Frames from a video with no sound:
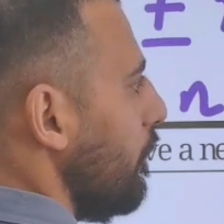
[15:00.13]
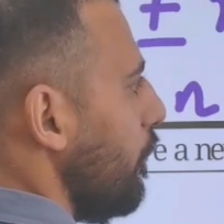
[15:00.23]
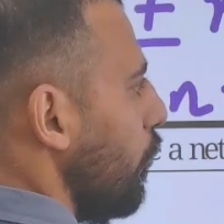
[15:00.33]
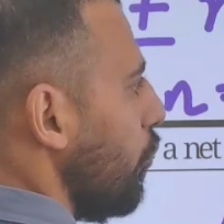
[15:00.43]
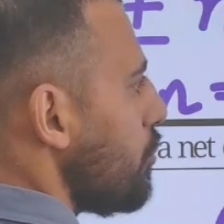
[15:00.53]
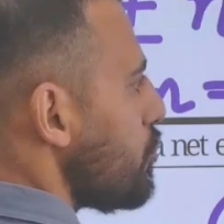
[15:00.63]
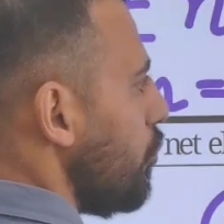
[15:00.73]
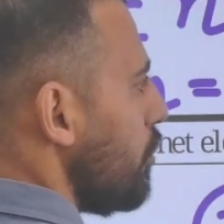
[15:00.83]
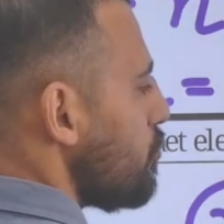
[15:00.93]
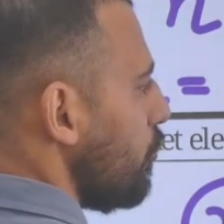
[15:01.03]
4, so
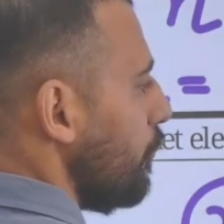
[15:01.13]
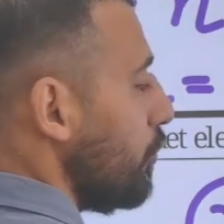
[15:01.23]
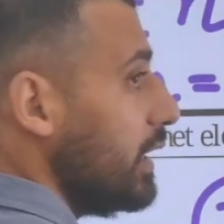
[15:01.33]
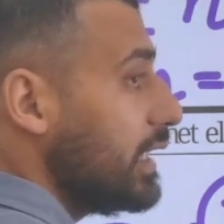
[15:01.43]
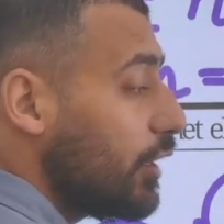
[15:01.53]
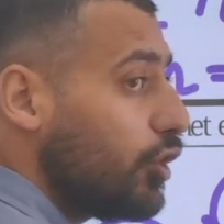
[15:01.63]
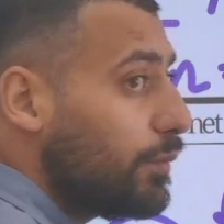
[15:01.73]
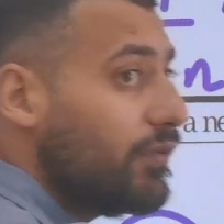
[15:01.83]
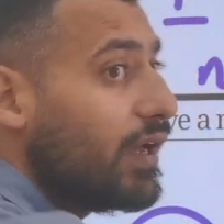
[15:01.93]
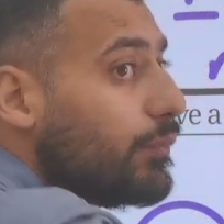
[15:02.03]
on and so forth. It cannot
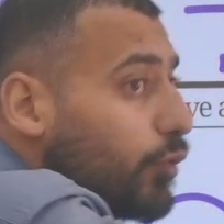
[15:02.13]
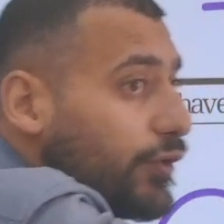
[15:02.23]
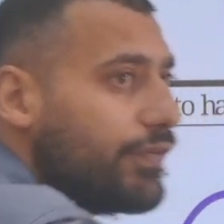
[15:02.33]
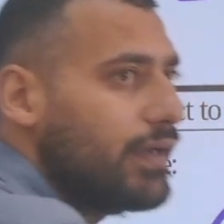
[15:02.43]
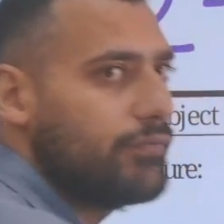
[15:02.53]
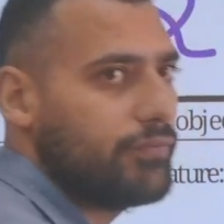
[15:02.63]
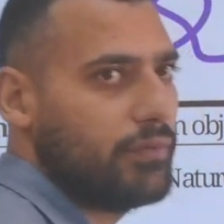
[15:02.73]
be 1.5.